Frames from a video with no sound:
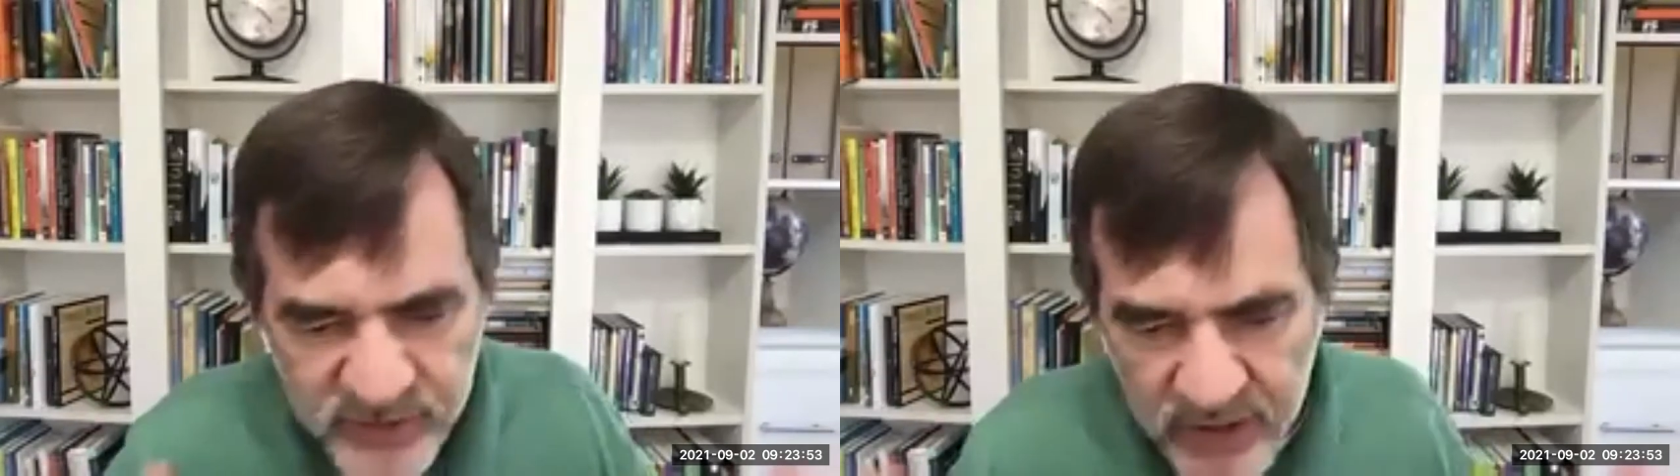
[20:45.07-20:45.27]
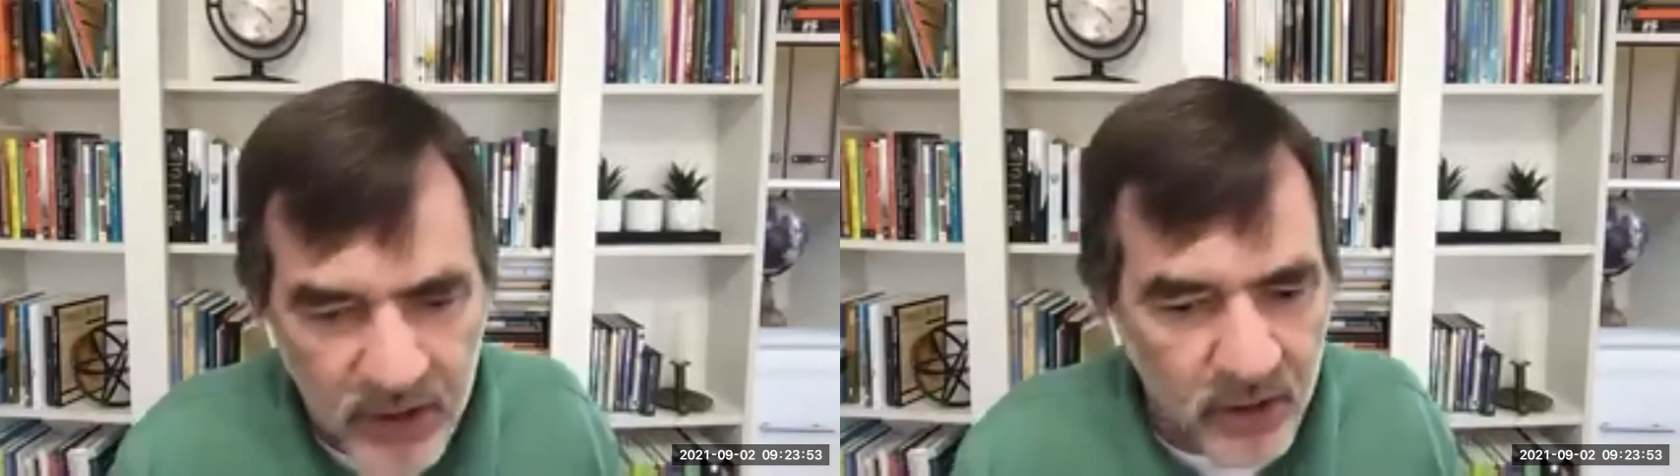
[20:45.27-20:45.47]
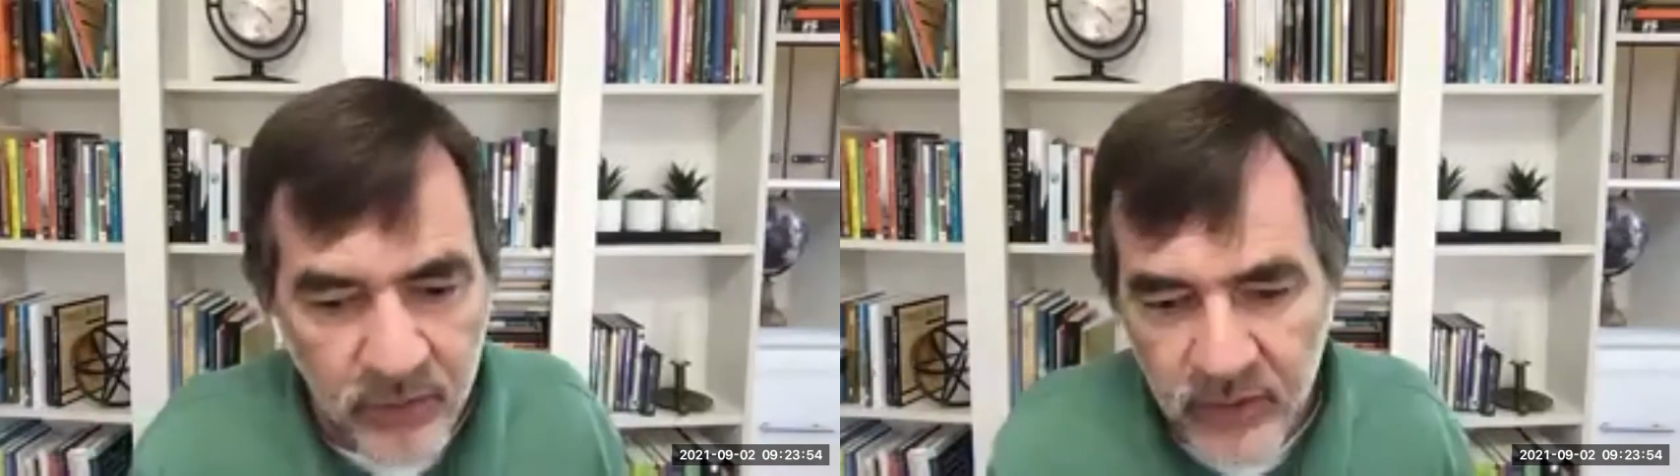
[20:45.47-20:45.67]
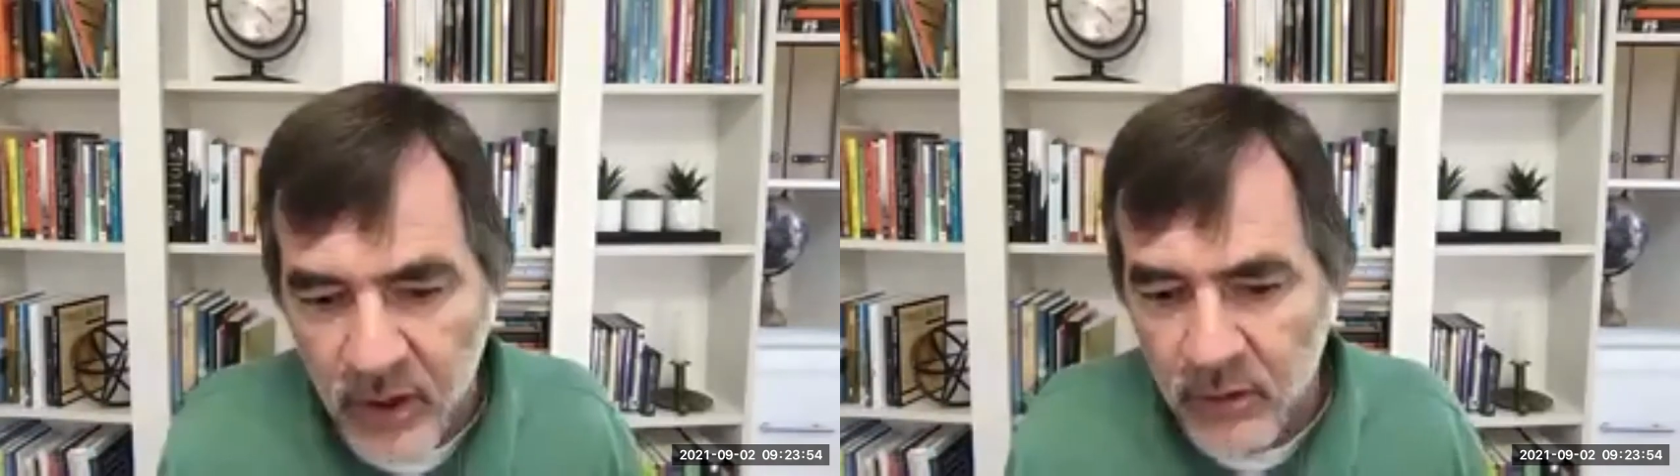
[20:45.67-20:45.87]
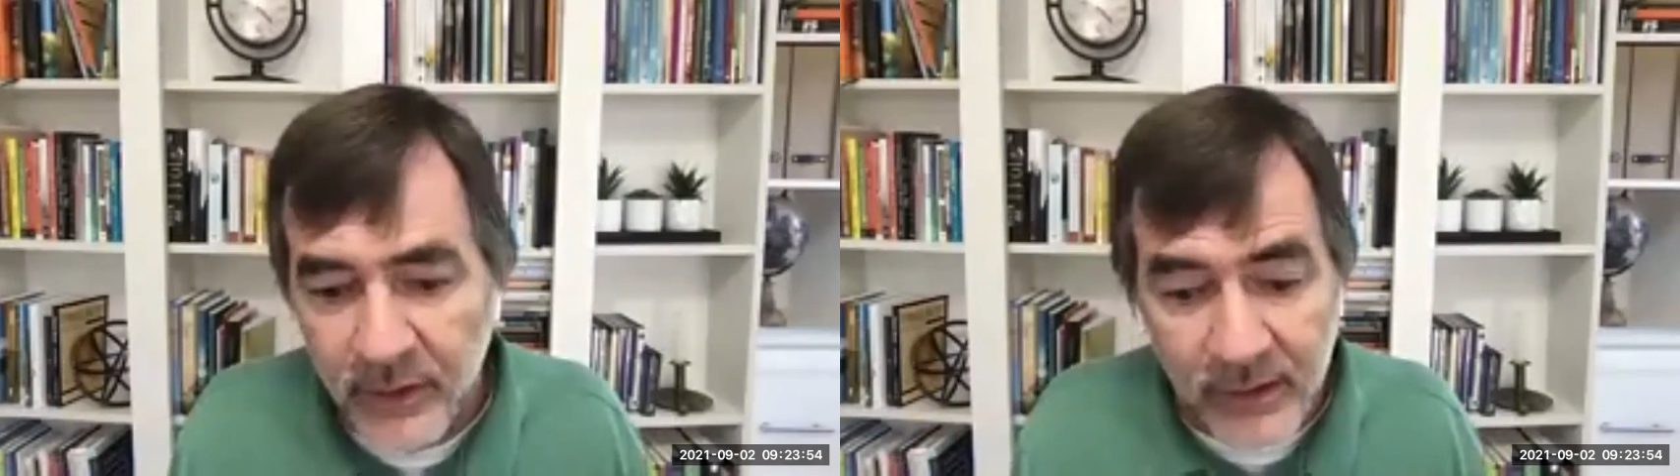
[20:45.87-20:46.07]
here and
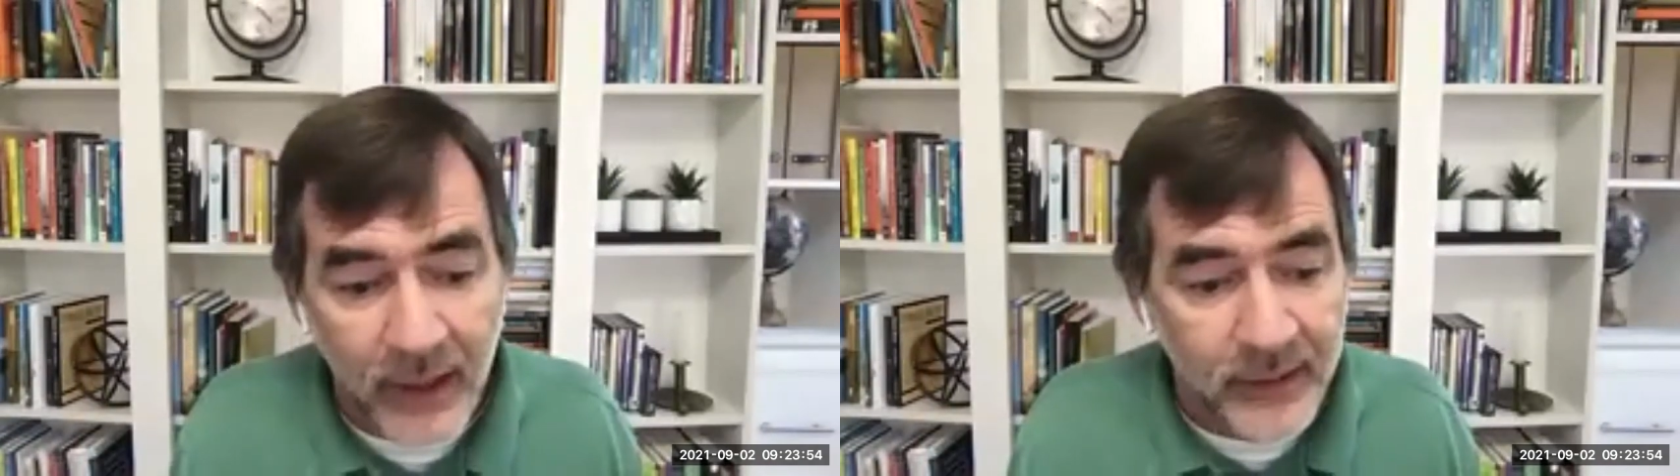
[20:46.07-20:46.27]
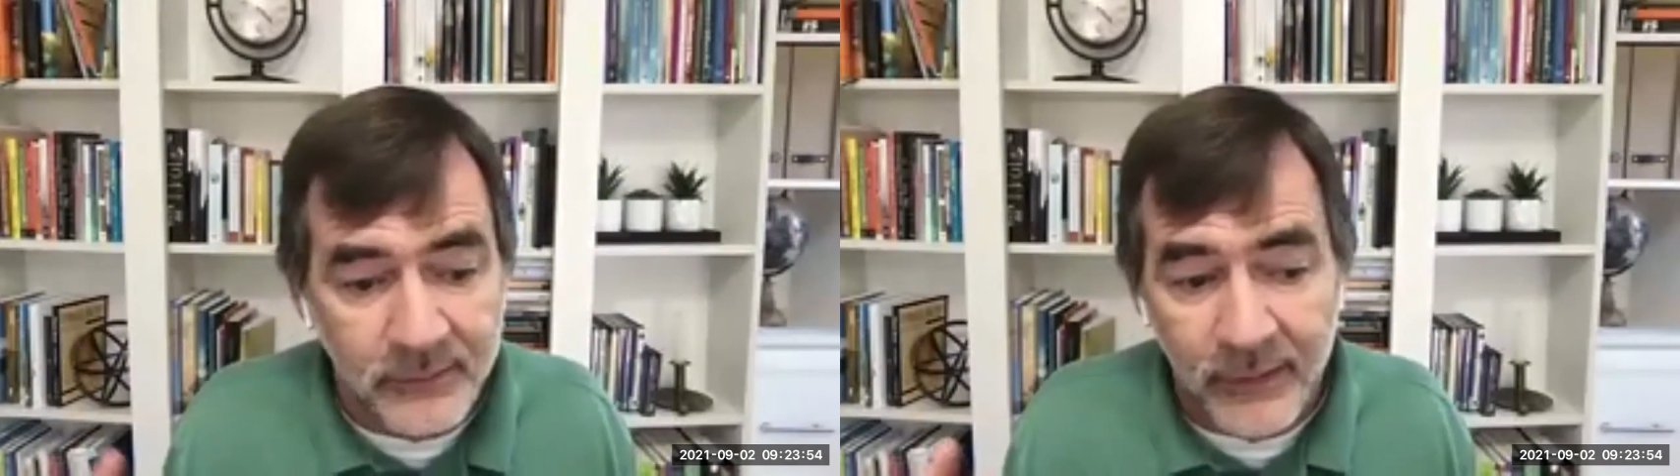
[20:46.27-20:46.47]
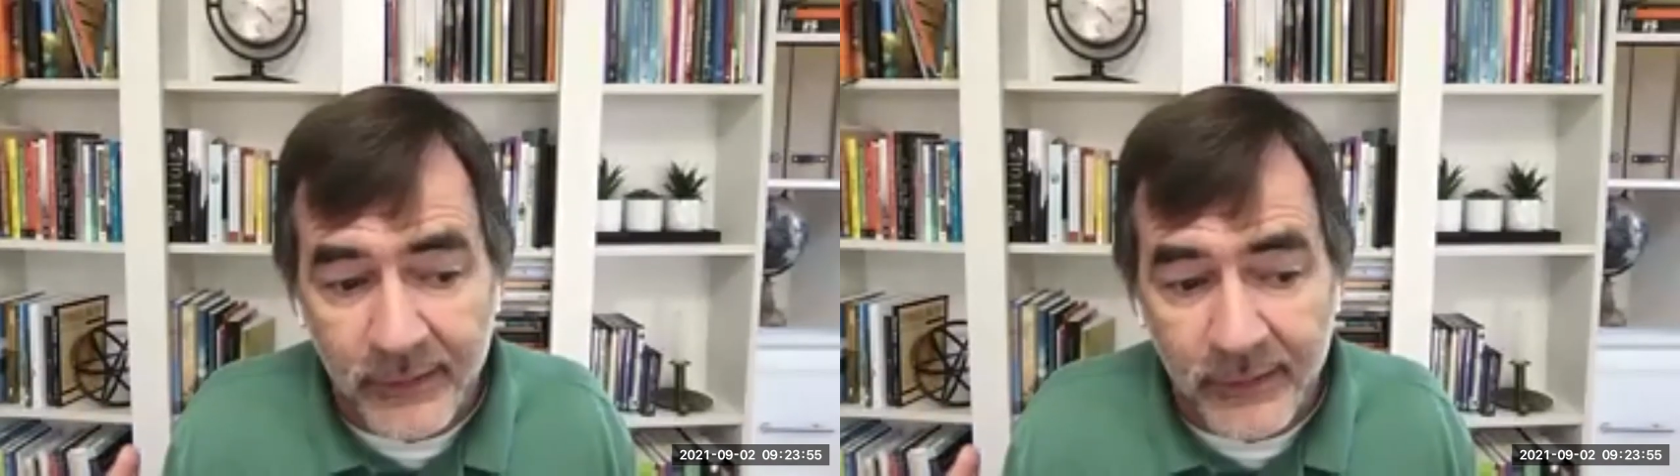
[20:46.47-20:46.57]
there. Like I can